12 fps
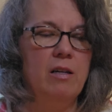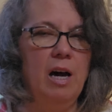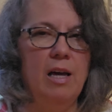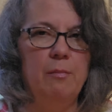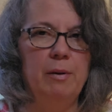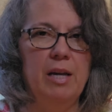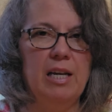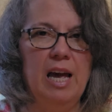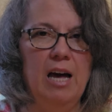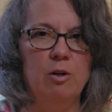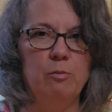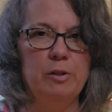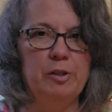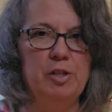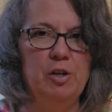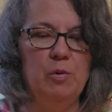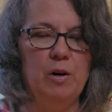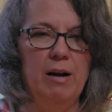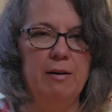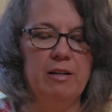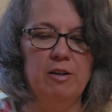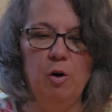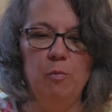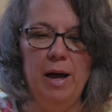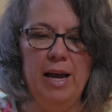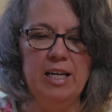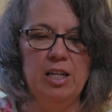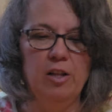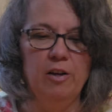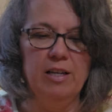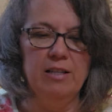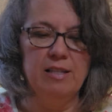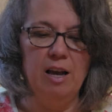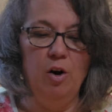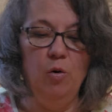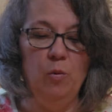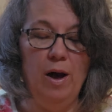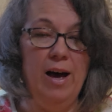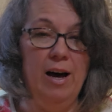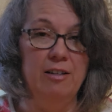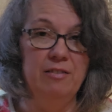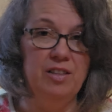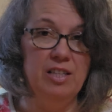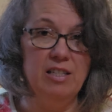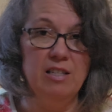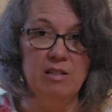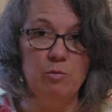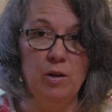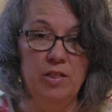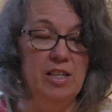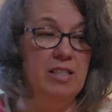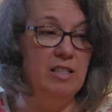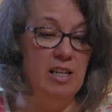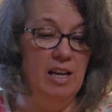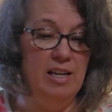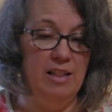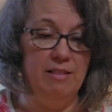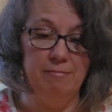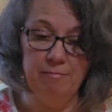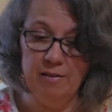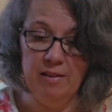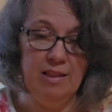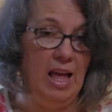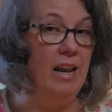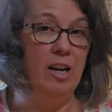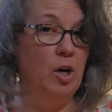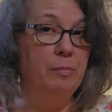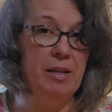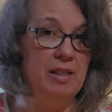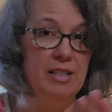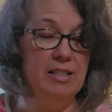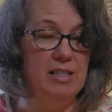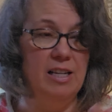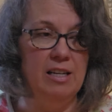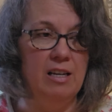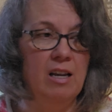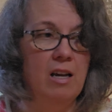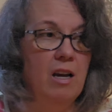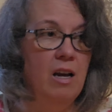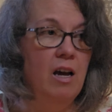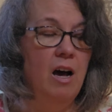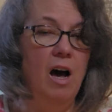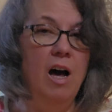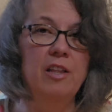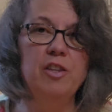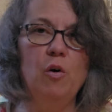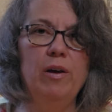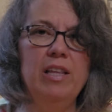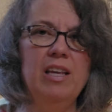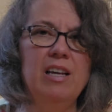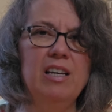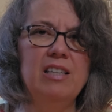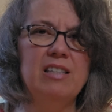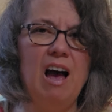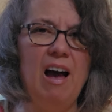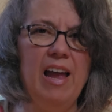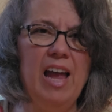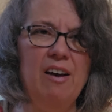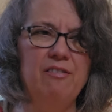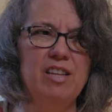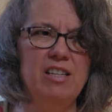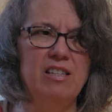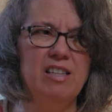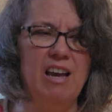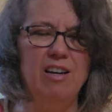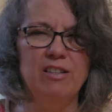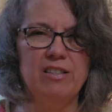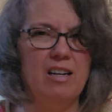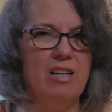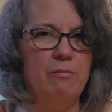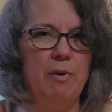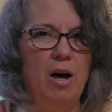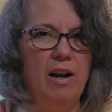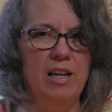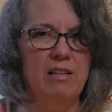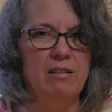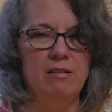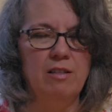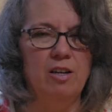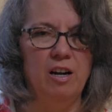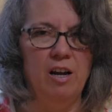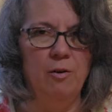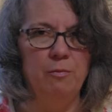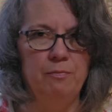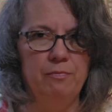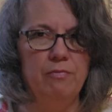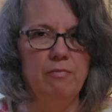kind of be accountable to, where I go back and look and say, oh, wow, this is what this did and that helped and this didn't. The only thing is I have these scales that I bought at,